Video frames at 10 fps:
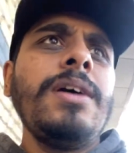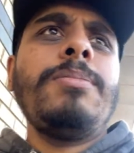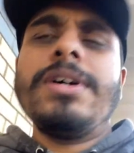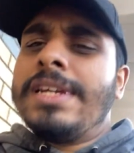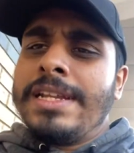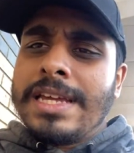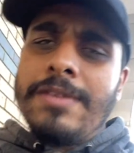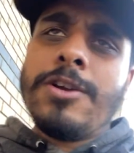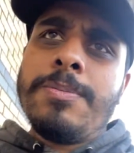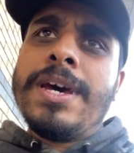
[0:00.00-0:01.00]
But yeah, they
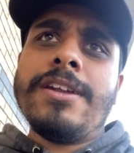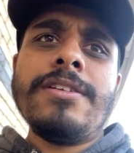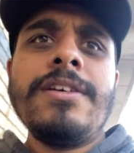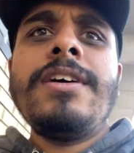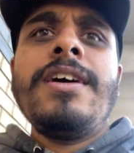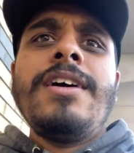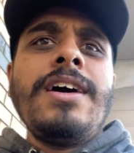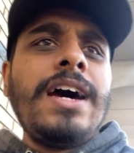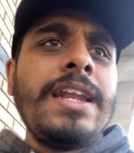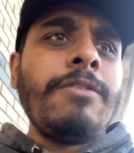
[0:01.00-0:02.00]
give you a pen.
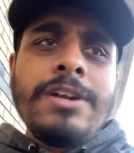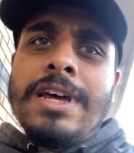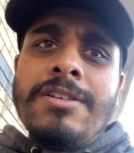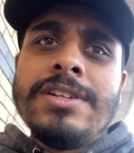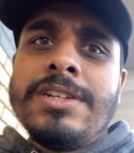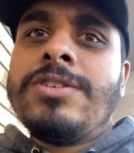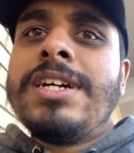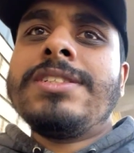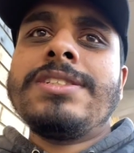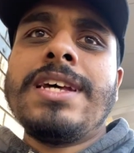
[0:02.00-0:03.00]
And I wrote down the
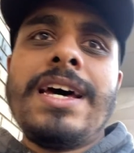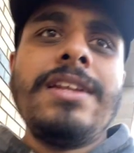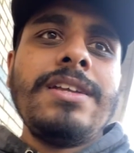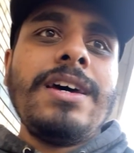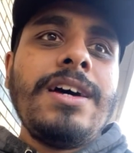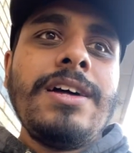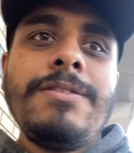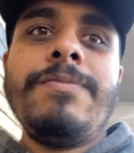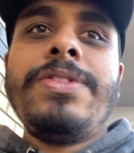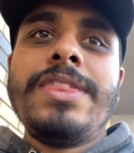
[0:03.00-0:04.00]
address and uh,
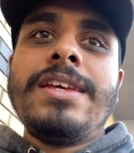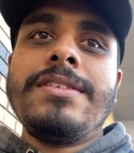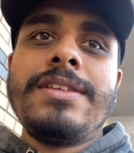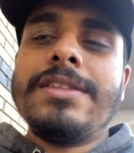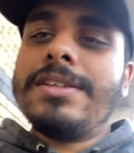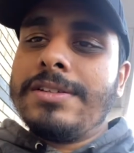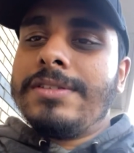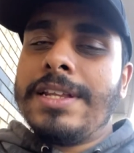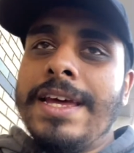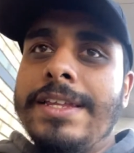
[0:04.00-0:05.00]
the, the,
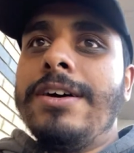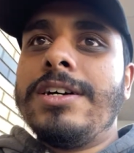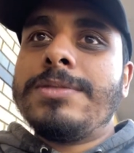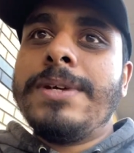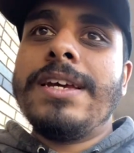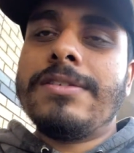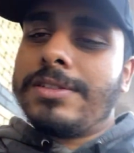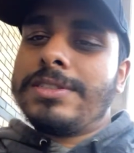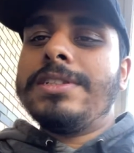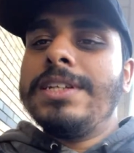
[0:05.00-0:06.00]
the, lady asked me,
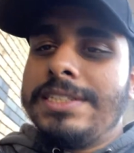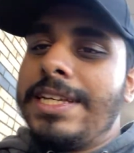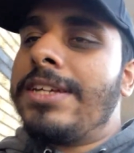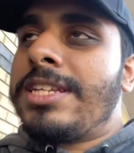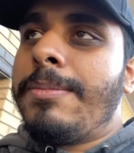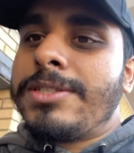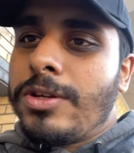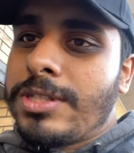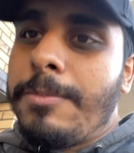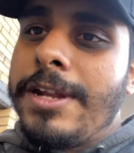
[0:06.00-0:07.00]
because second time I saw
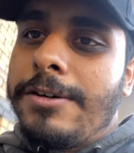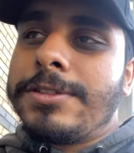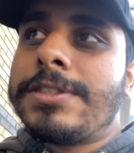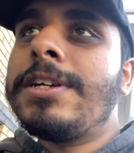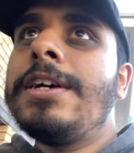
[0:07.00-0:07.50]
someone else.